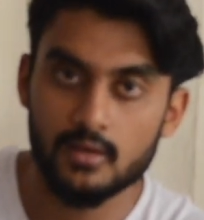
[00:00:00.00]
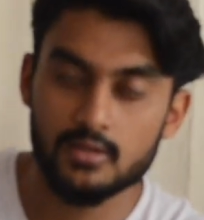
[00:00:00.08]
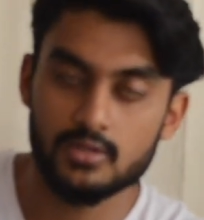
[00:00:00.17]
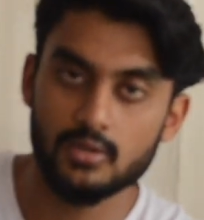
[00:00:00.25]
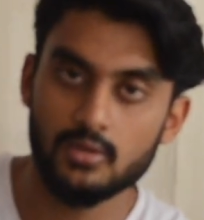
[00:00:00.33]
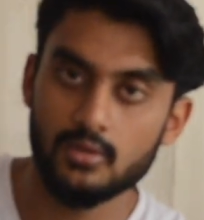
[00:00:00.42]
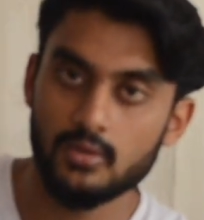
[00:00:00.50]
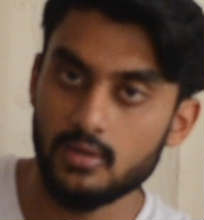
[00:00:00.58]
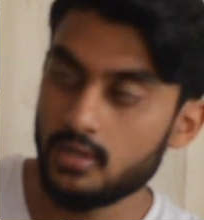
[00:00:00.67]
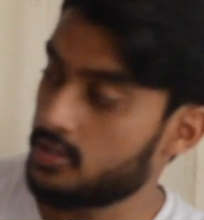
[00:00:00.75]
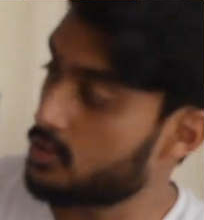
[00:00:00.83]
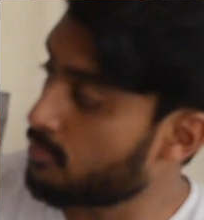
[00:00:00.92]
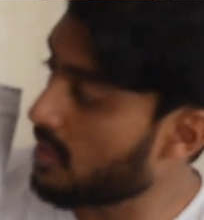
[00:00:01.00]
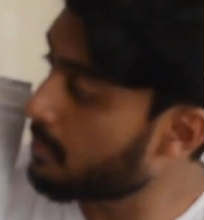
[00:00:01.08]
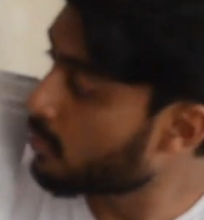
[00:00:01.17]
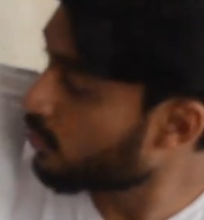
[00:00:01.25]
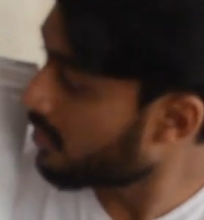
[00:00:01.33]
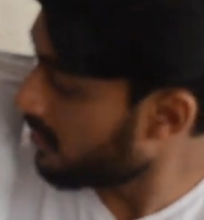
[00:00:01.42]
So it's my
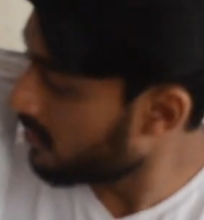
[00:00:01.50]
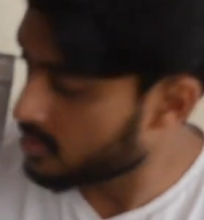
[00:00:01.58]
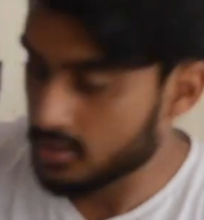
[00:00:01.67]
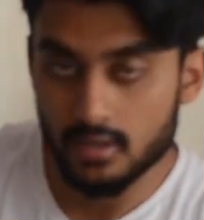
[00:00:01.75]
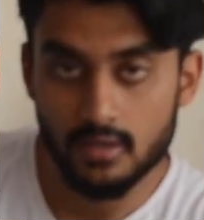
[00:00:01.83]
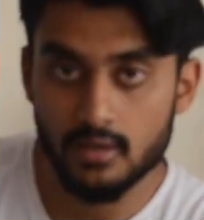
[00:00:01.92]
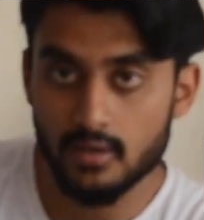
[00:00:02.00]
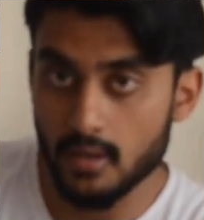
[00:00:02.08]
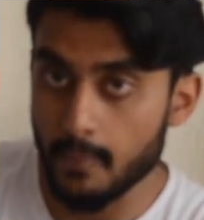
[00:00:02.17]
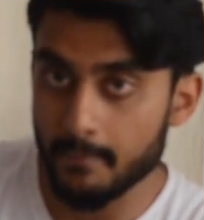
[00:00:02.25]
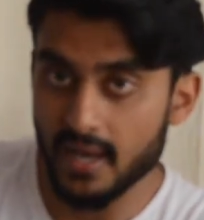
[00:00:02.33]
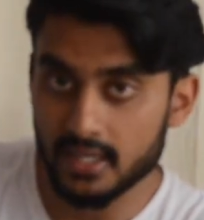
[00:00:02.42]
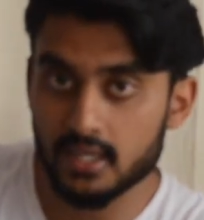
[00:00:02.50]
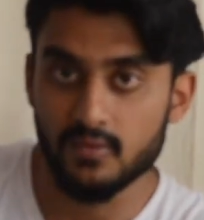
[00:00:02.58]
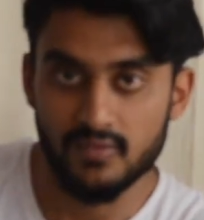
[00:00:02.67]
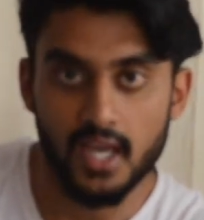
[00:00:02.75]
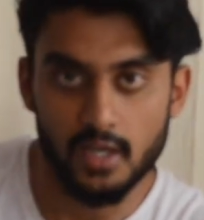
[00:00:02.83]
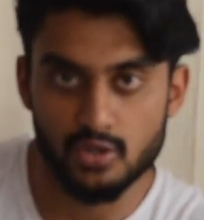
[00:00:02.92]
proteins
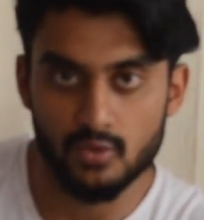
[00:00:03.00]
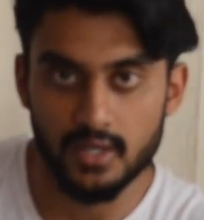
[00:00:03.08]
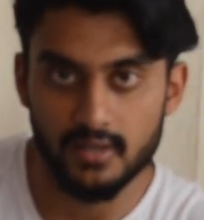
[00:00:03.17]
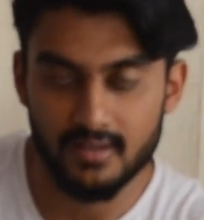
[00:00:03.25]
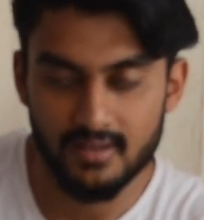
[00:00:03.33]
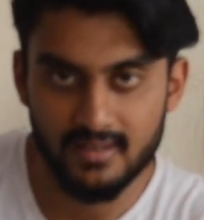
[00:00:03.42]
impact whey isolate.